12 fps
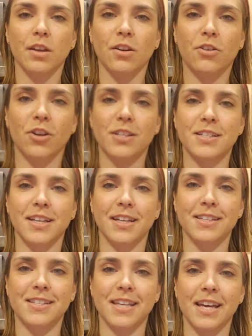
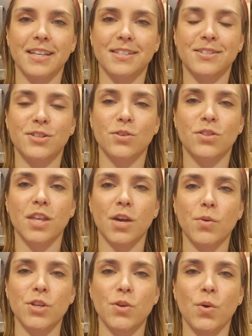Grisnet says, do you
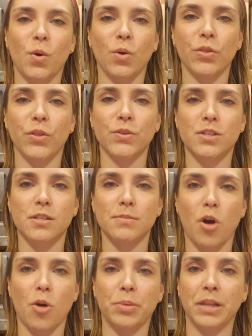think when you hold those
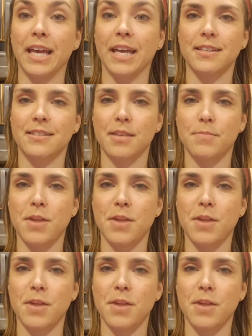small plants, they